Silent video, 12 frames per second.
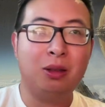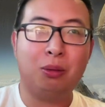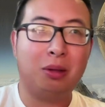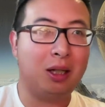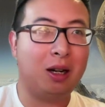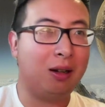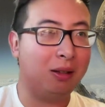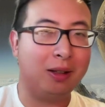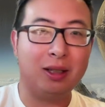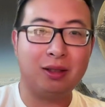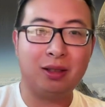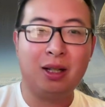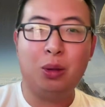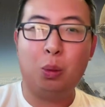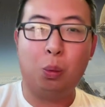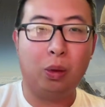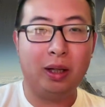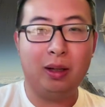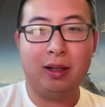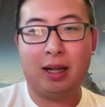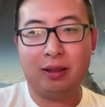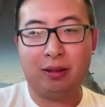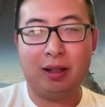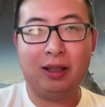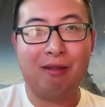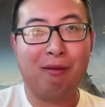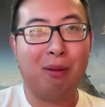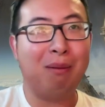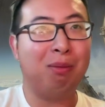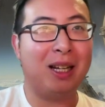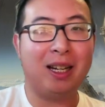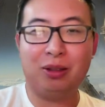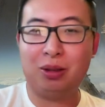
regardless, what do you guys think of my plan?